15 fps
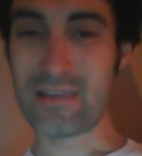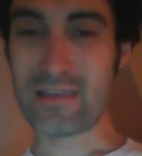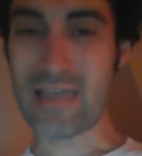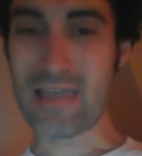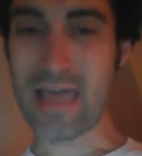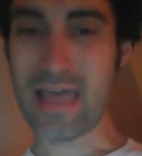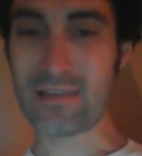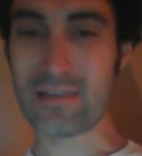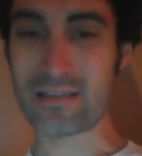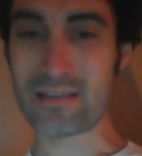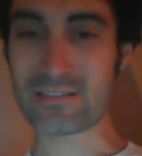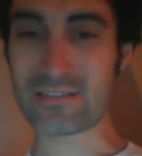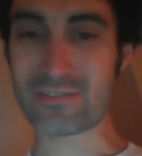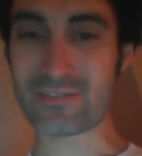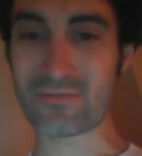
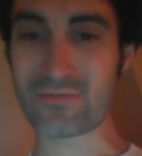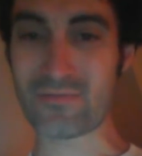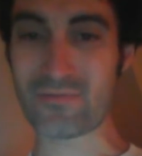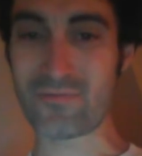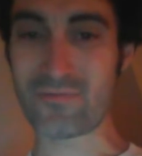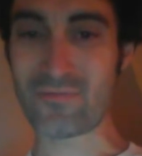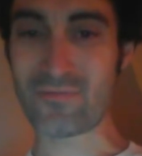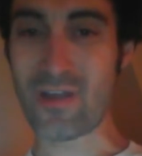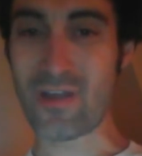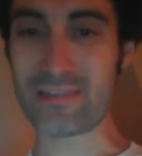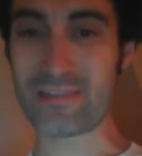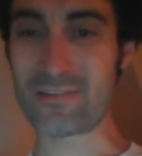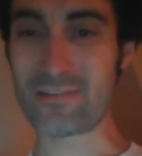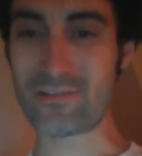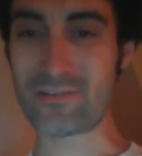Alex
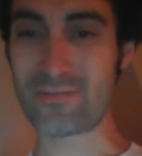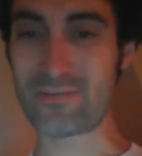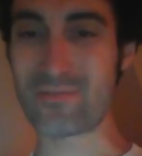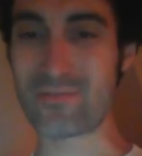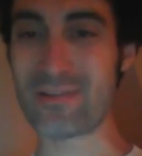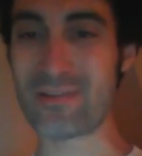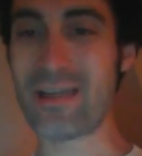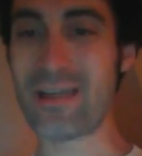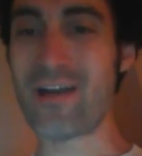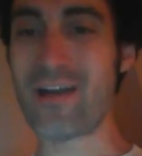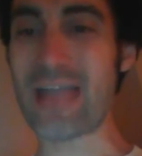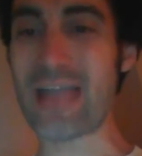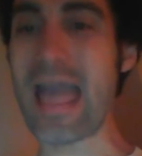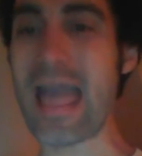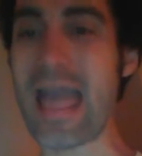Runder,
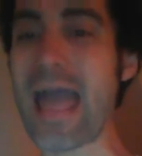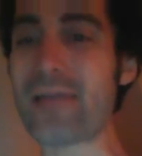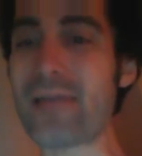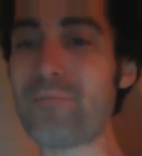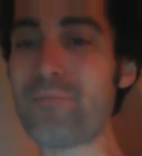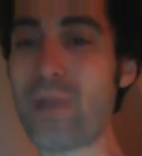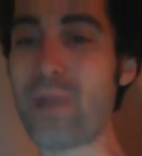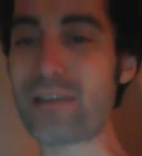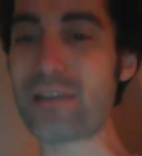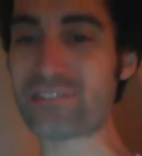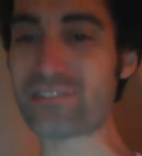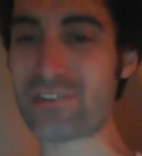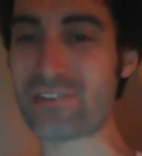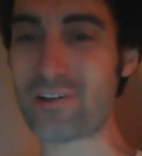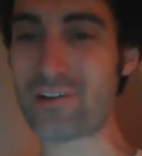okay, Adam
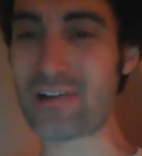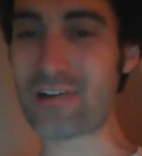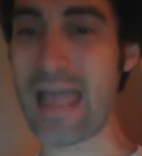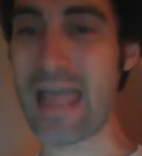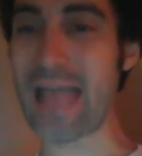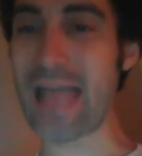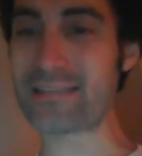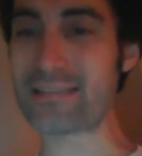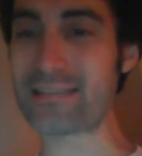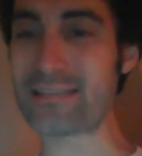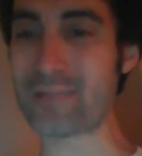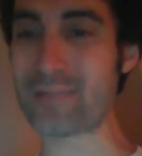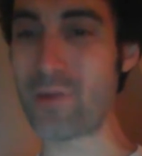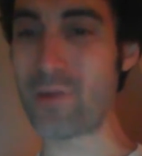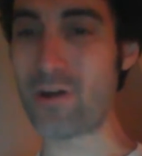Meister at
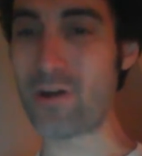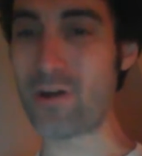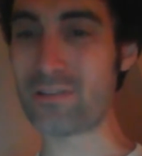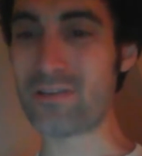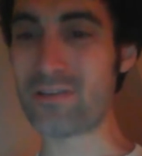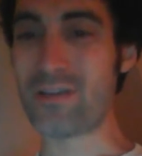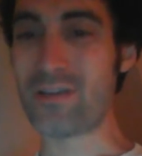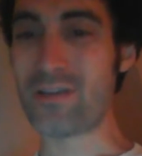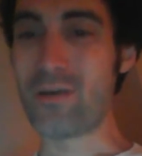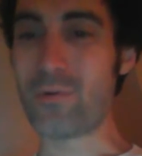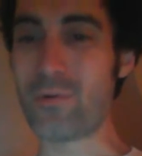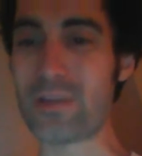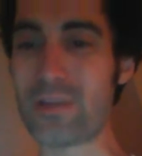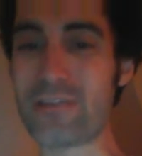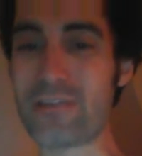TechBalt
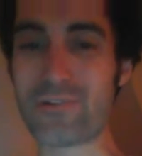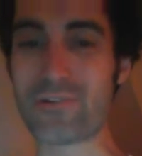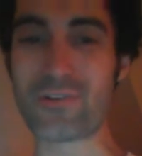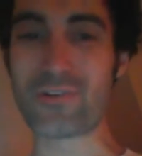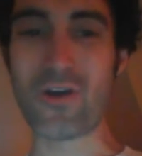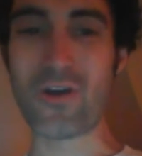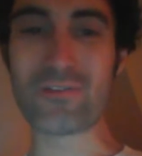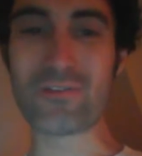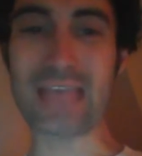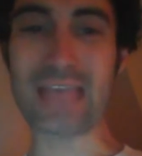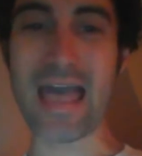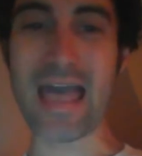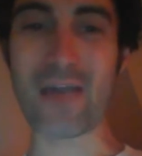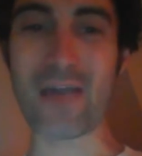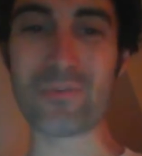will either go
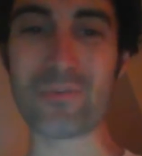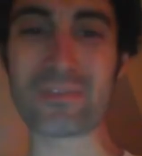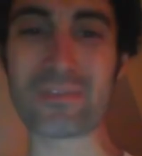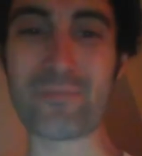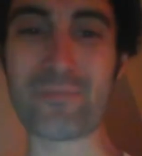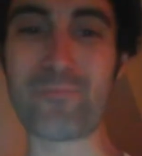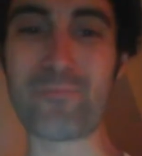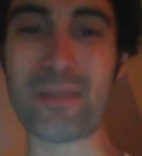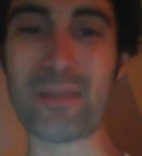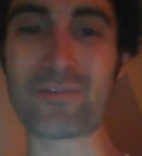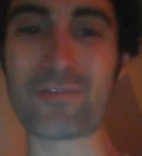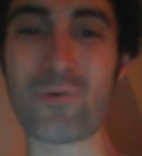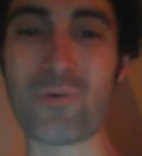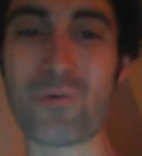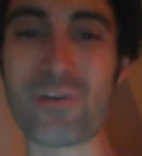down with the
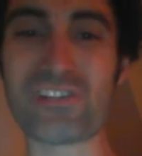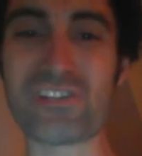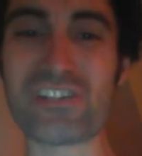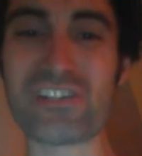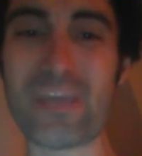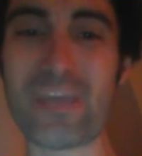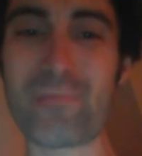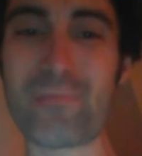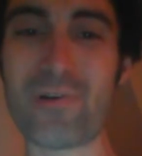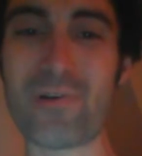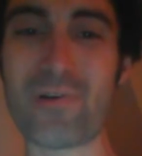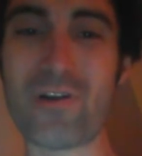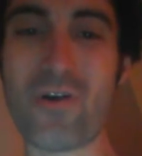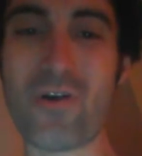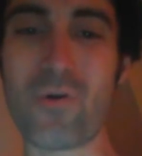Bitcoin ship
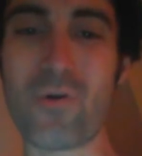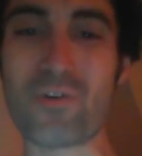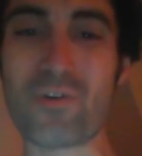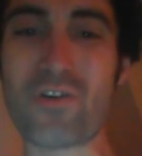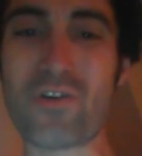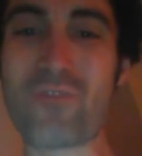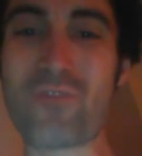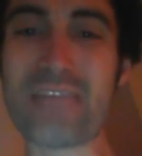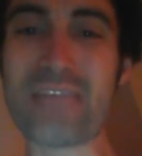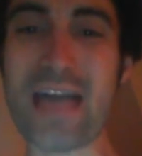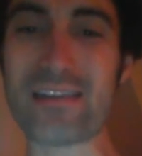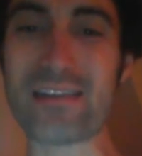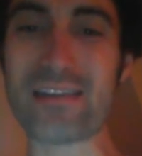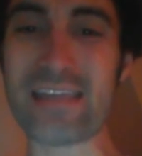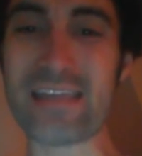or go
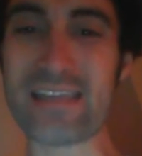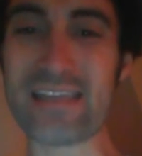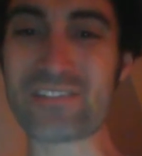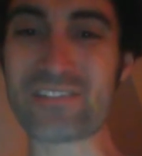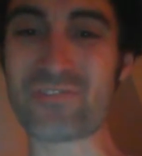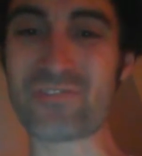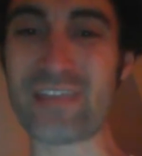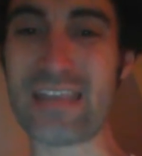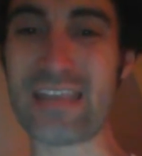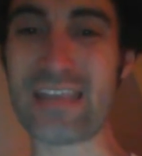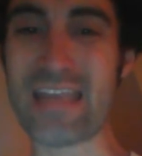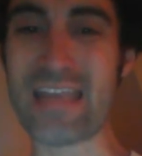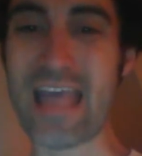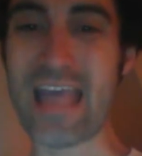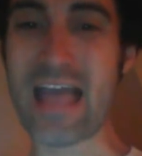down in history
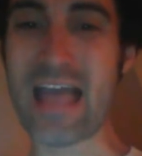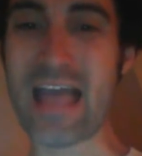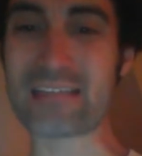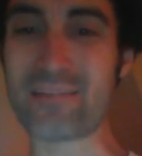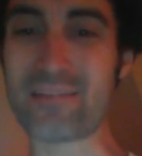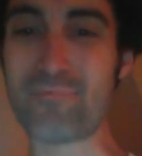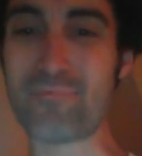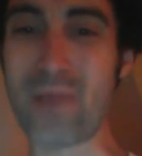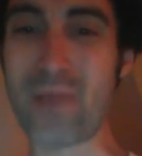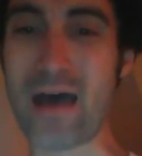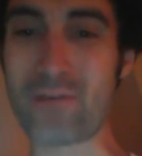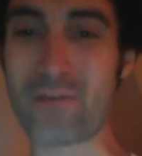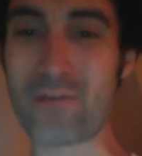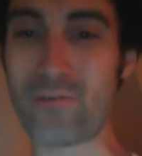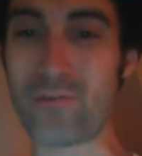as the
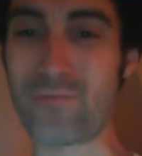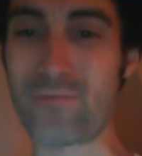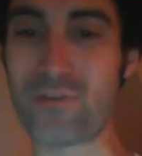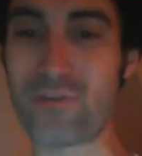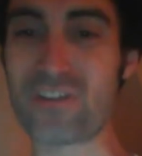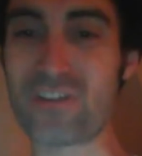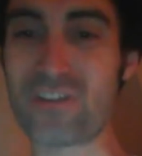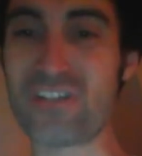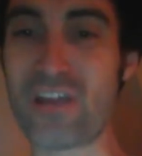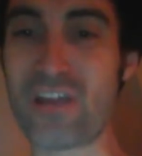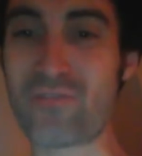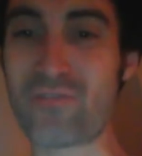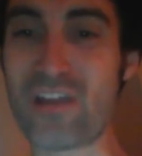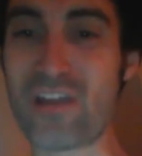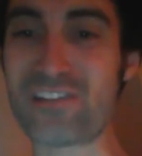model for a
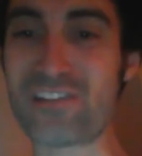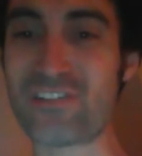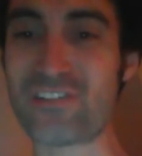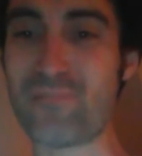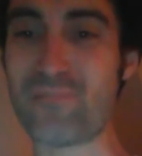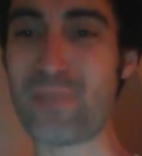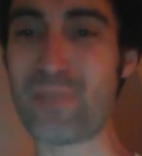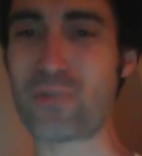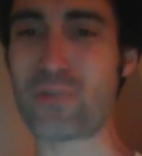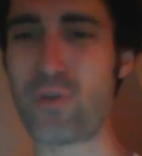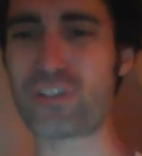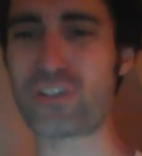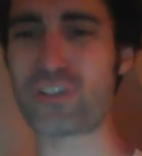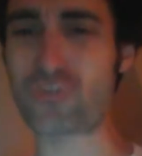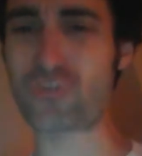generation of
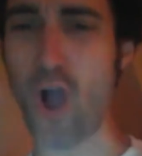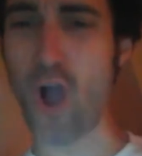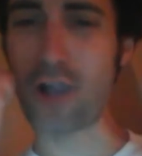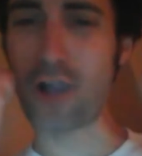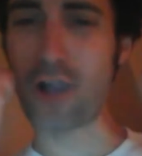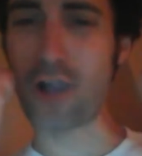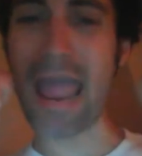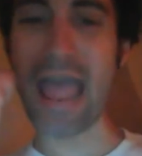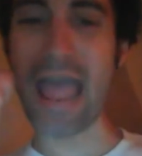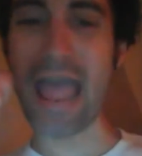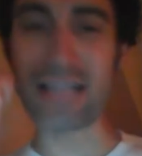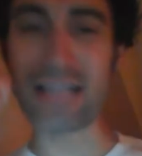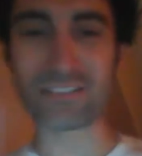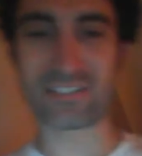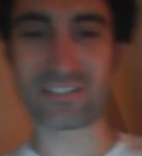Bitcoin strong
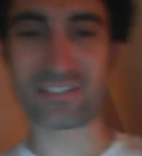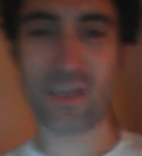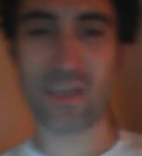hands.